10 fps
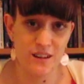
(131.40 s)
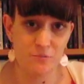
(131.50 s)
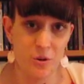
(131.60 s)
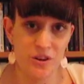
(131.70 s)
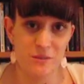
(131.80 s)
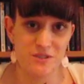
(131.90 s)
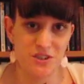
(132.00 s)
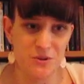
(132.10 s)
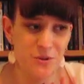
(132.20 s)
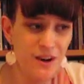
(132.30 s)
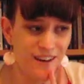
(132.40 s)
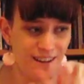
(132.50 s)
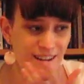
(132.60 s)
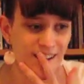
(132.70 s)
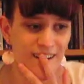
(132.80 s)
Point number two,
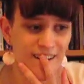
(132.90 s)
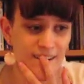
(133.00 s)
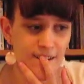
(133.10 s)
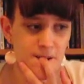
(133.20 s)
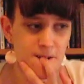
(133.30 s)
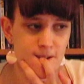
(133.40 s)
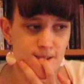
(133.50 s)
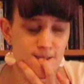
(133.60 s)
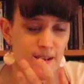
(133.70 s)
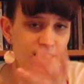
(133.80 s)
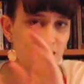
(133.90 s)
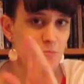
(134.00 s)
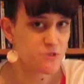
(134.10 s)
as